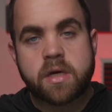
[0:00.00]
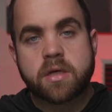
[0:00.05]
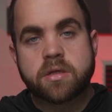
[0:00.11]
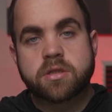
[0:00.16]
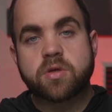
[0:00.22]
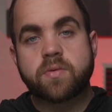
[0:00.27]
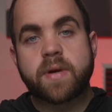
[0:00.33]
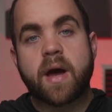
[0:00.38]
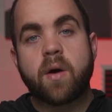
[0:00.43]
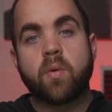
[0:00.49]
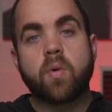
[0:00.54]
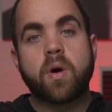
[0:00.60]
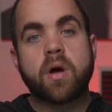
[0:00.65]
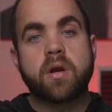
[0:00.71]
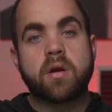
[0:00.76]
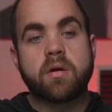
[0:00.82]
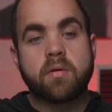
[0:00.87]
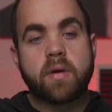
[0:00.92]
So now
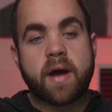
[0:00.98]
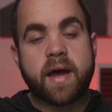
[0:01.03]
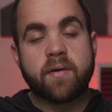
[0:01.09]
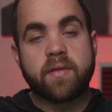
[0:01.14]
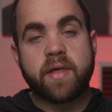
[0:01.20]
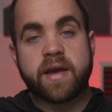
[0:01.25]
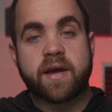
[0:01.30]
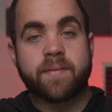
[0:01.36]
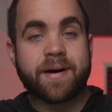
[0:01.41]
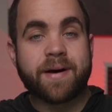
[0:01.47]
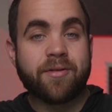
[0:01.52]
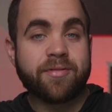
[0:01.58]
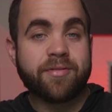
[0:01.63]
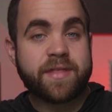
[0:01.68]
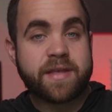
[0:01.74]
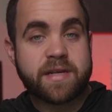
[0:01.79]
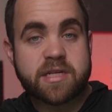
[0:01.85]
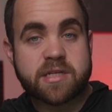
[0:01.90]
what I like
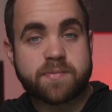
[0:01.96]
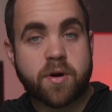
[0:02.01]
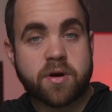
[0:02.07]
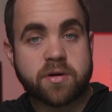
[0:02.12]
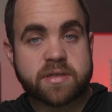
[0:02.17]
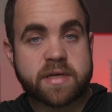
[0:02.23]
about this smart